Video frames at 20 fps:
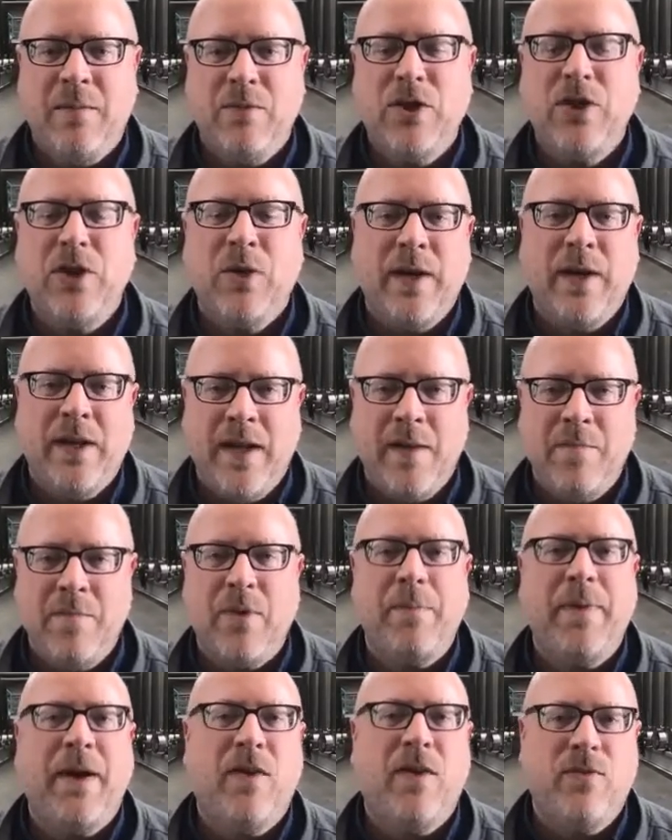to it and
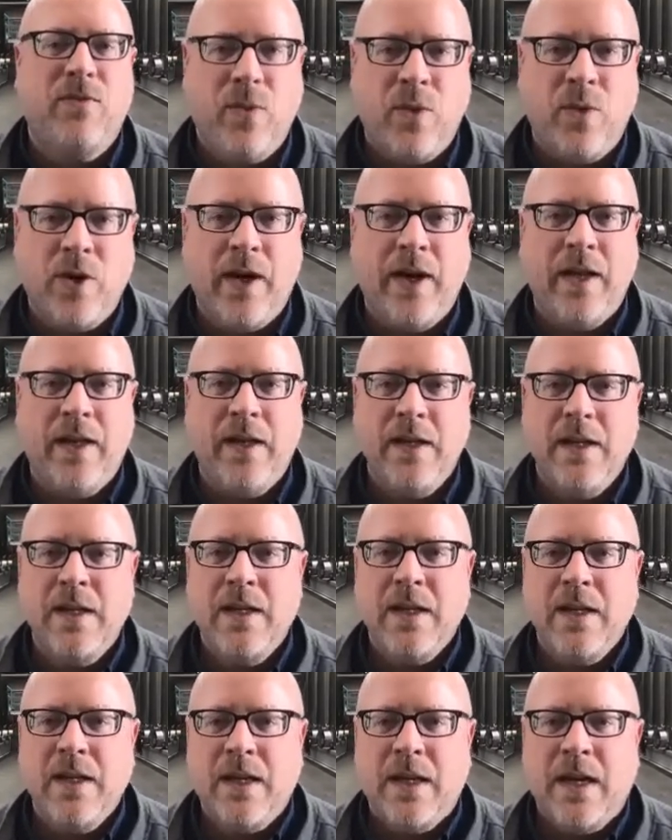prepare for it
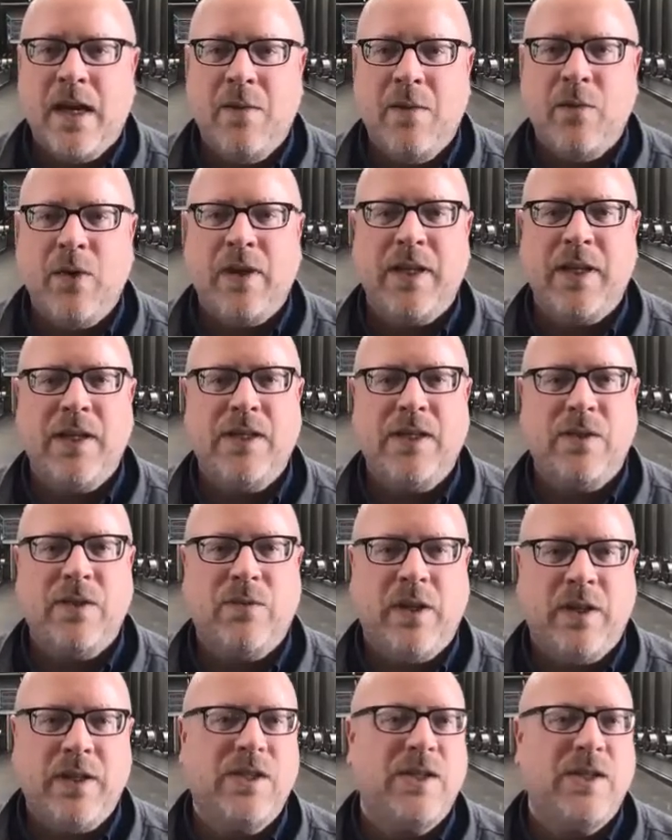really